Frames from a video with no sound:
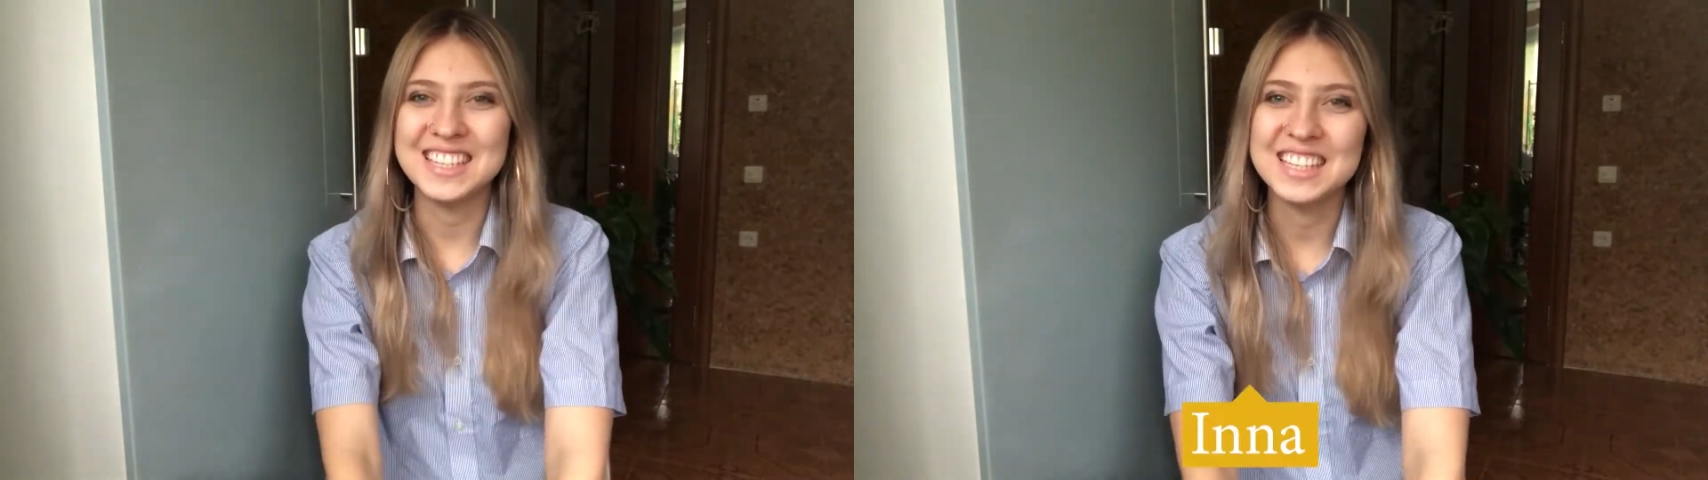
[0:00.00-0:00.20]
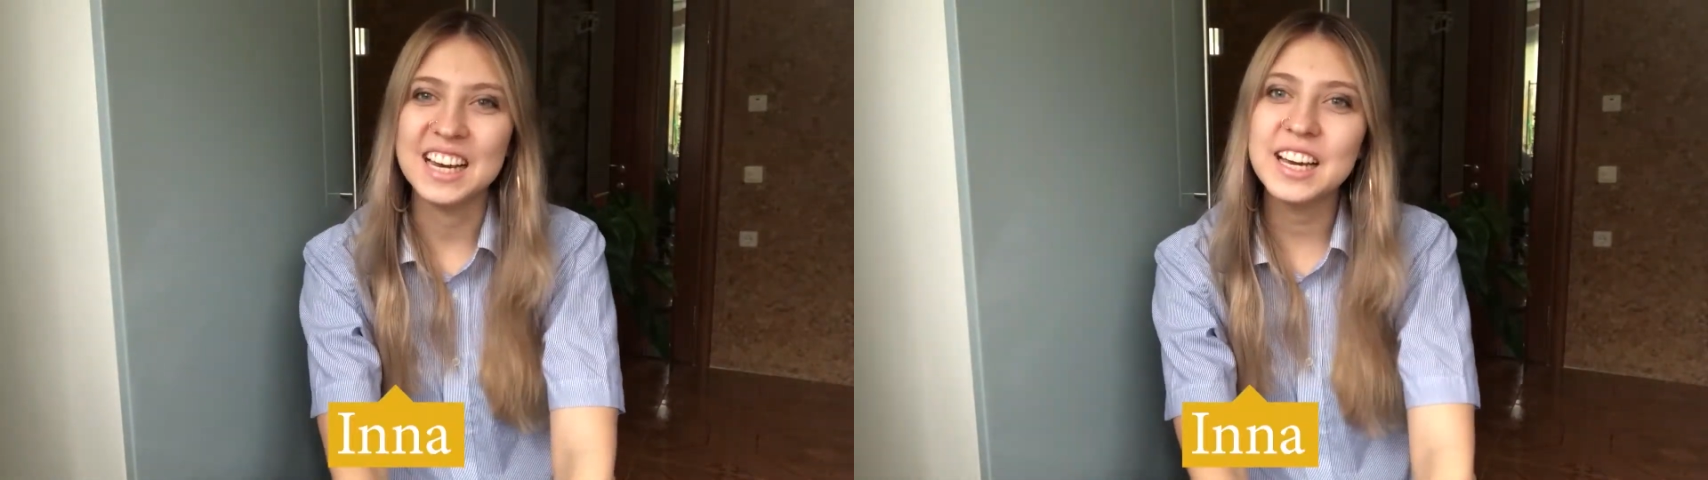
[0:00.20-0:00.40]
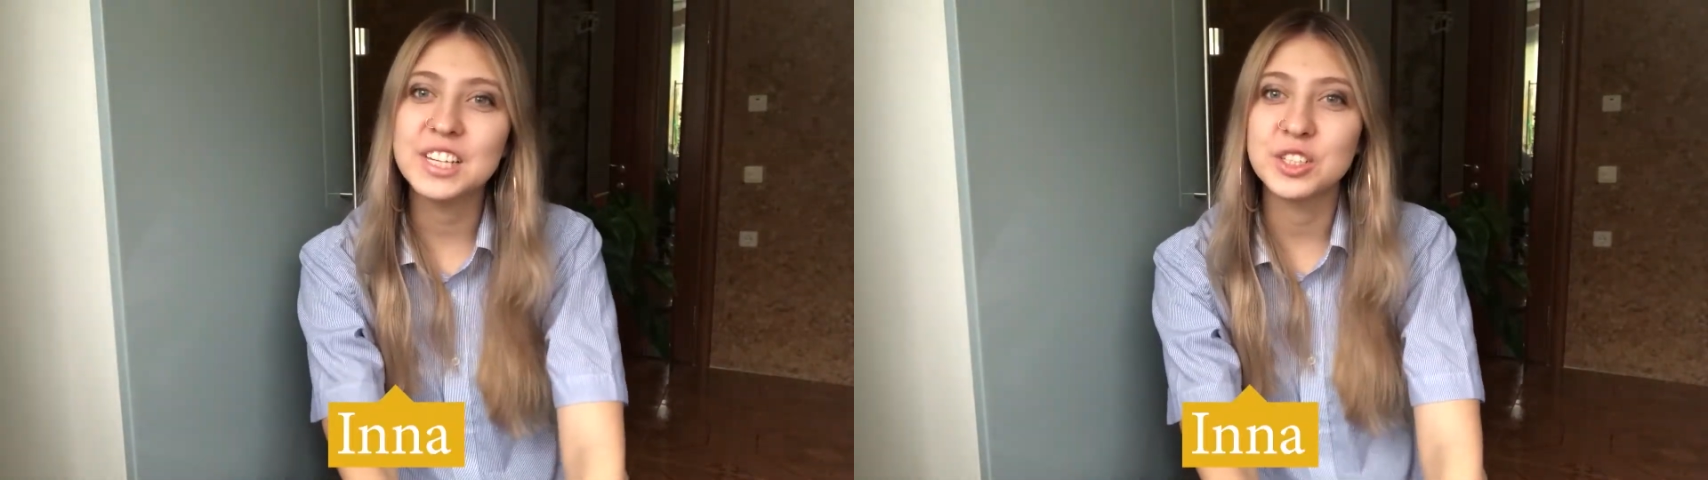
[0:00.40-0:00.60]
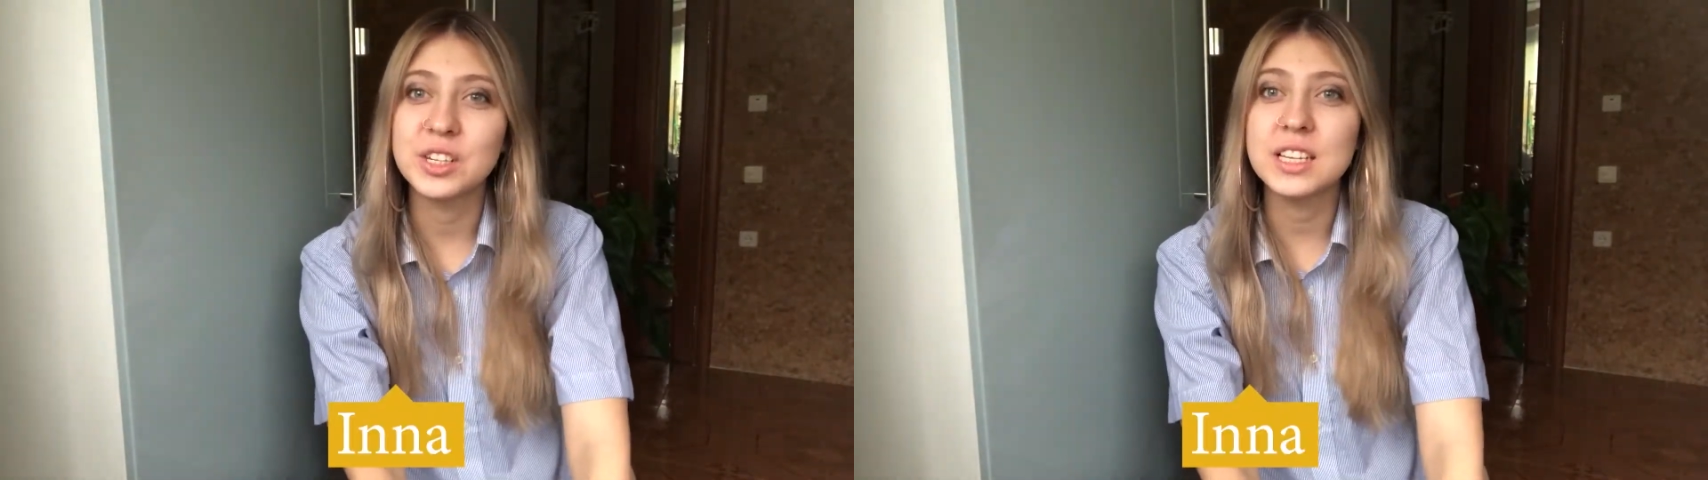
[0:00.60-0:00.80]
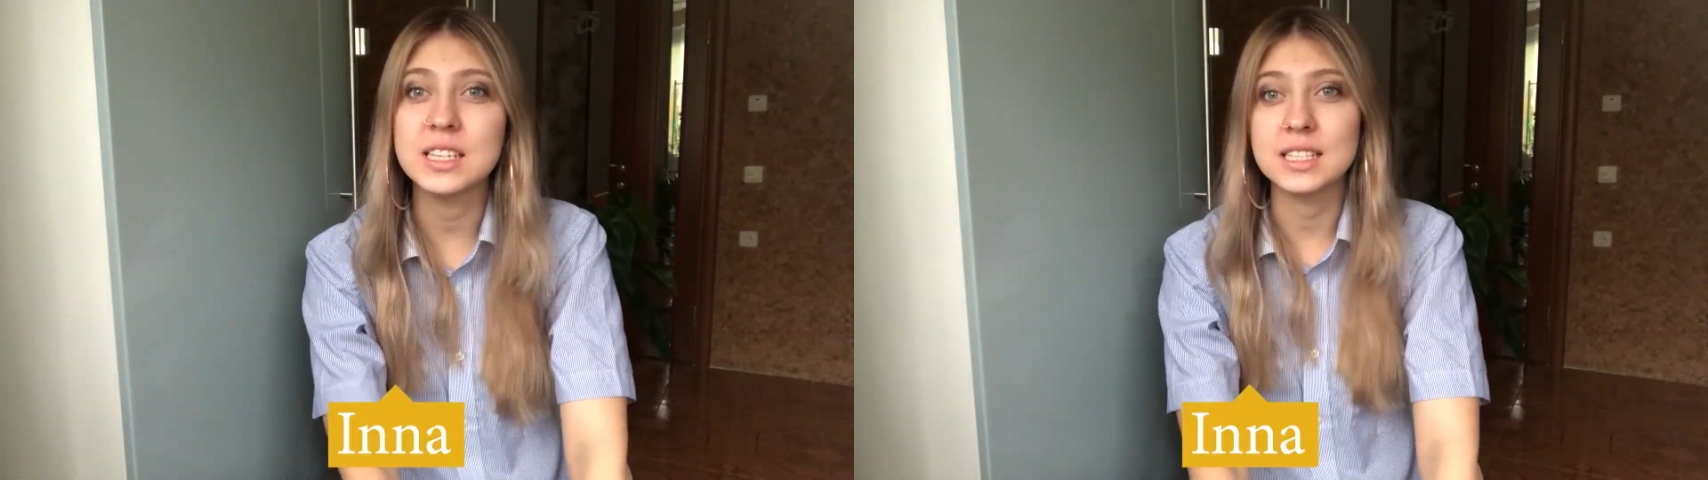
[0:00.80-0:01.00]
Ina and
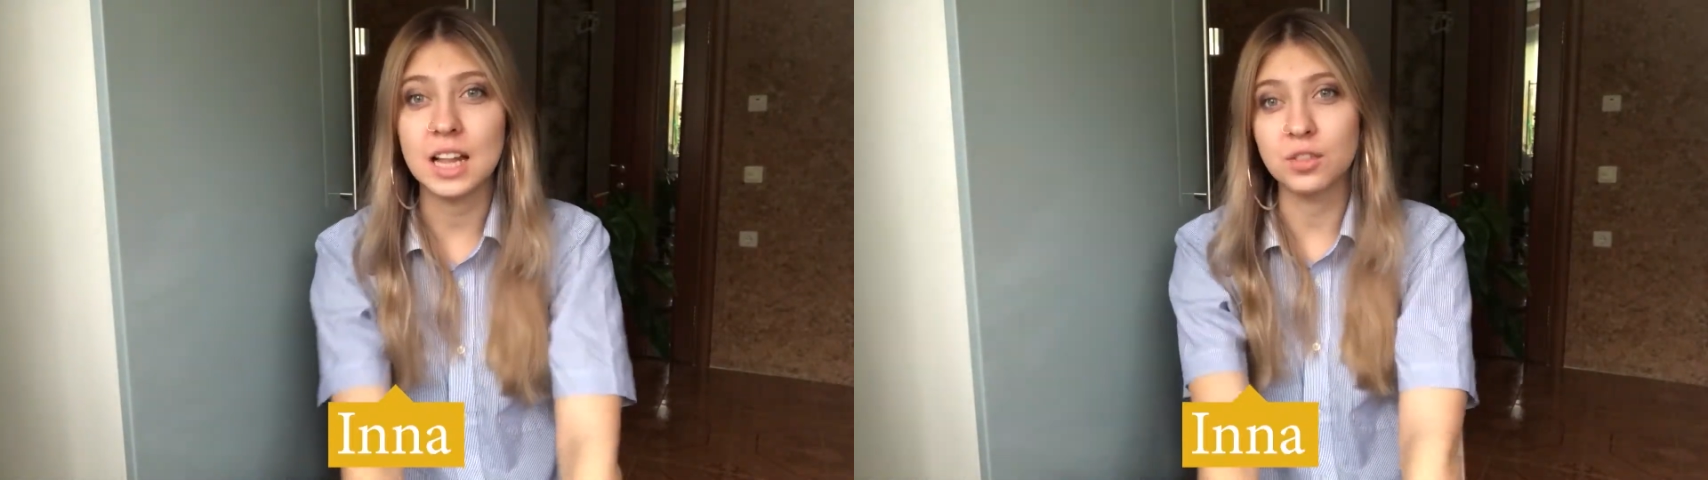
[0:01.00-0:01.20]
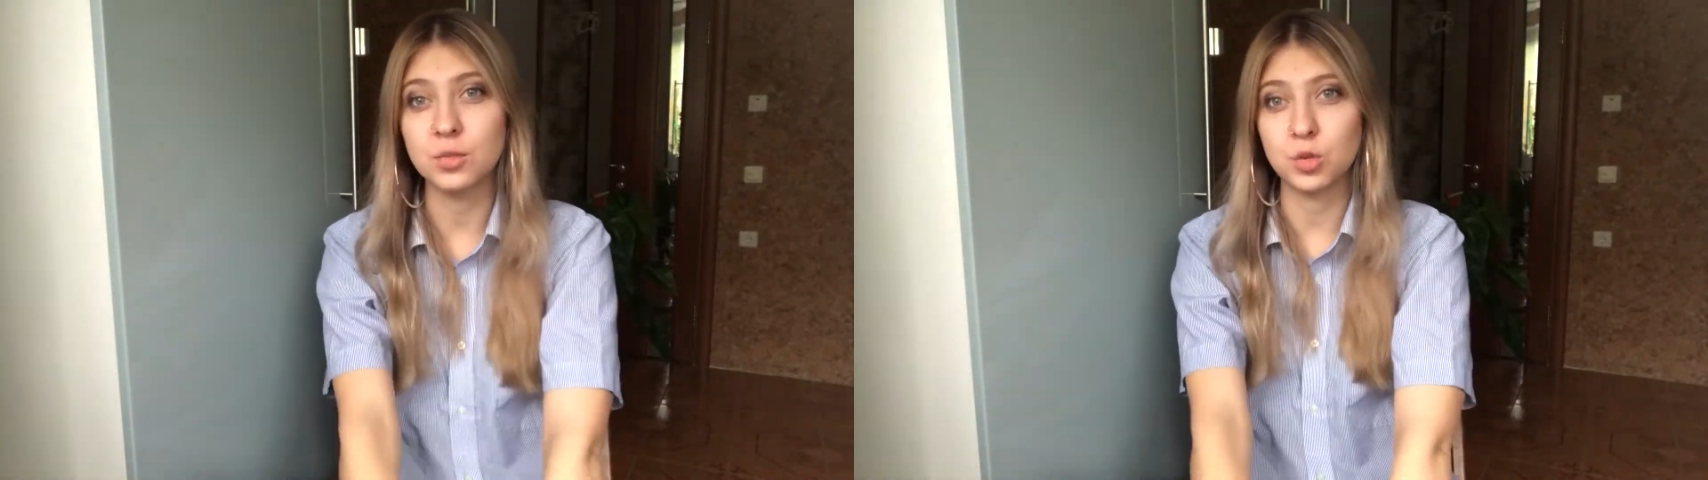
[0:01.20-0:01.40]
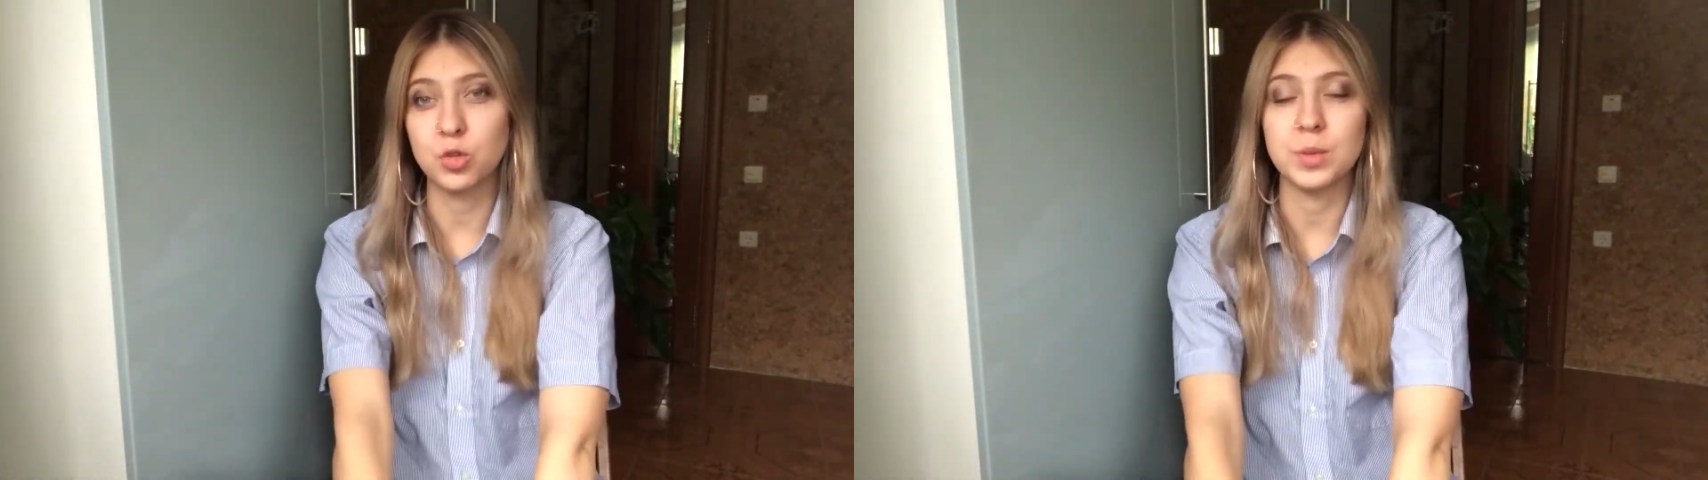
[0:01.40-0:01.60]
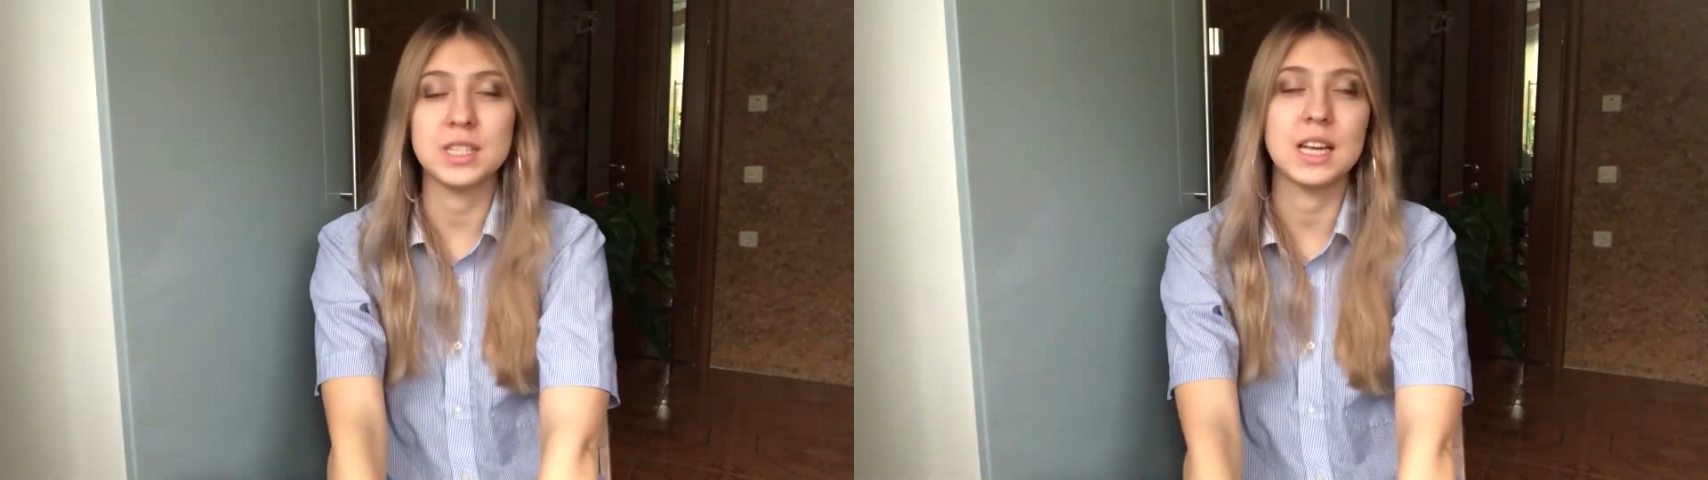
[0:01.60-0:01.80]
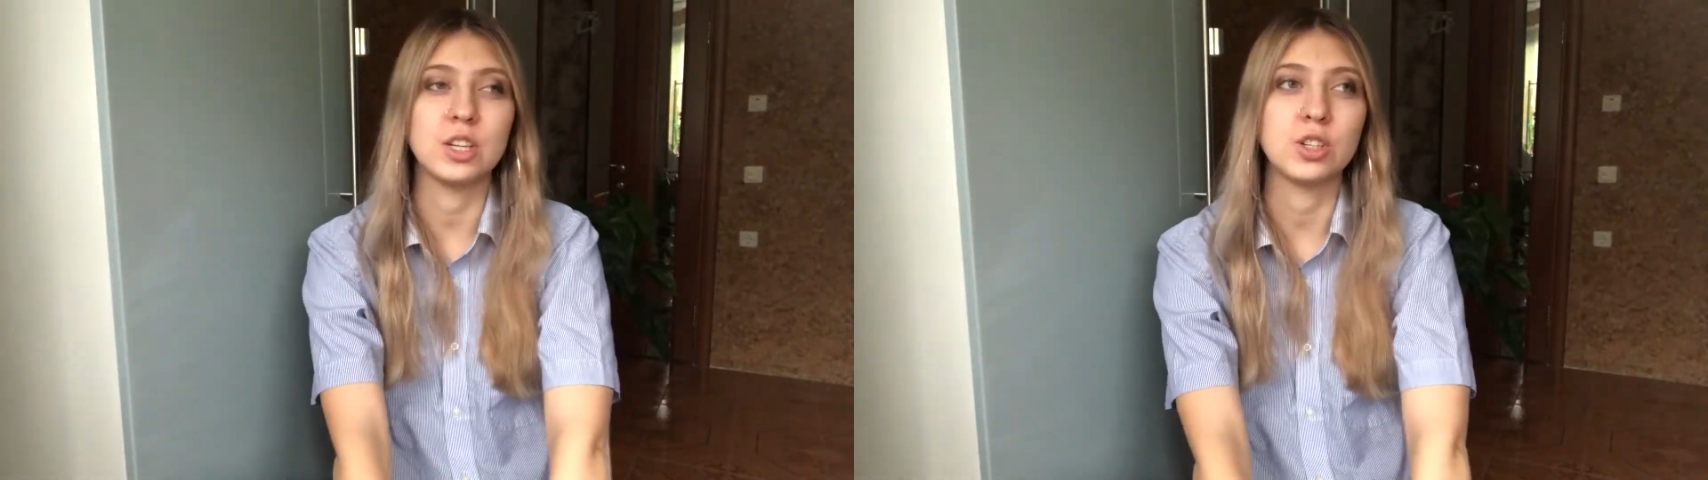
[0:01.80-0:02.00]
today is a
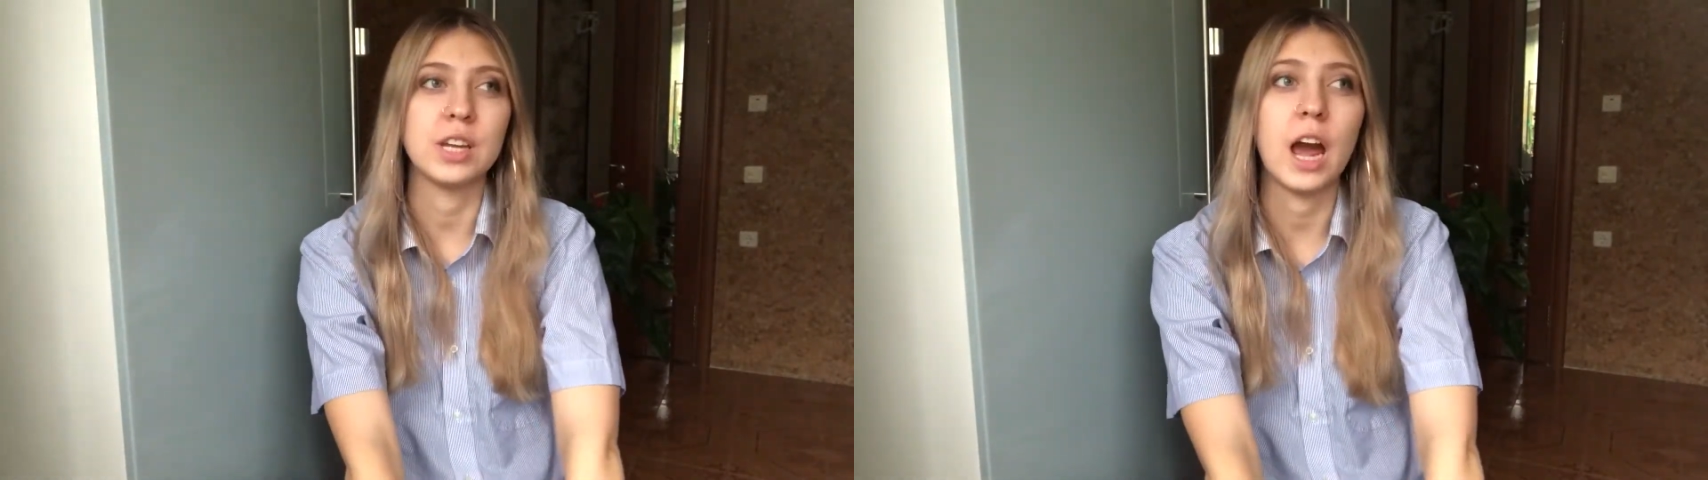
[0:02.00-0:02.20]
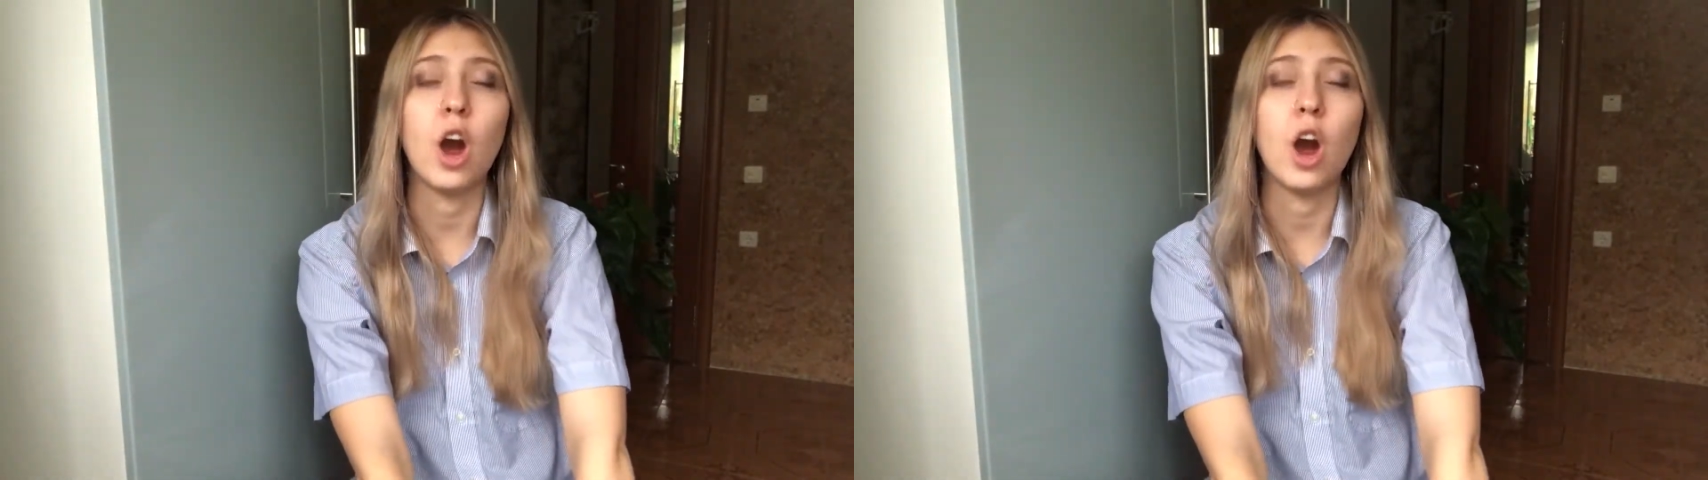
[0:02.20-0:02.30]
self-improvement Saturday.